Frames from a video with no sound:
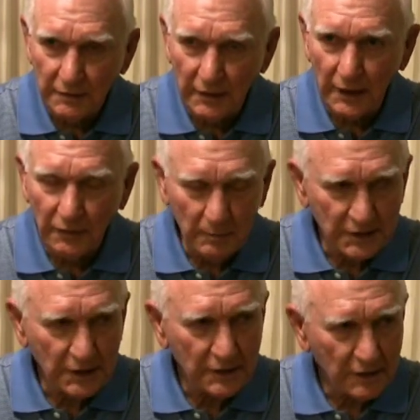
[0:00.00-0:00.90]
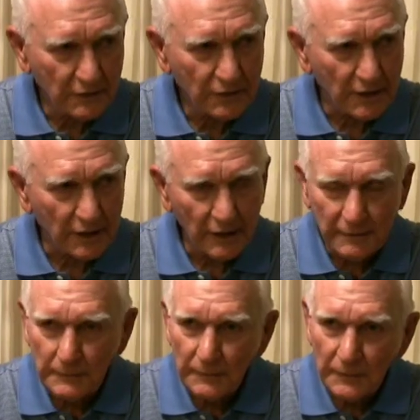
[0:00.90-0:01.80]
rifle machine gun fire.
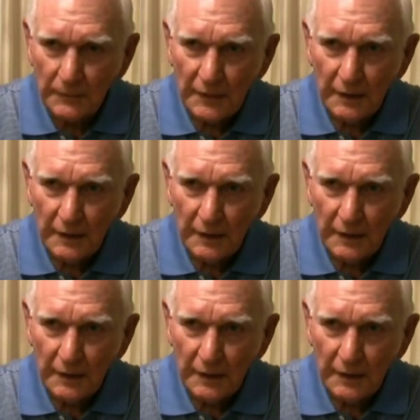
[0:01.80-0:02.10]
Mm-hmm.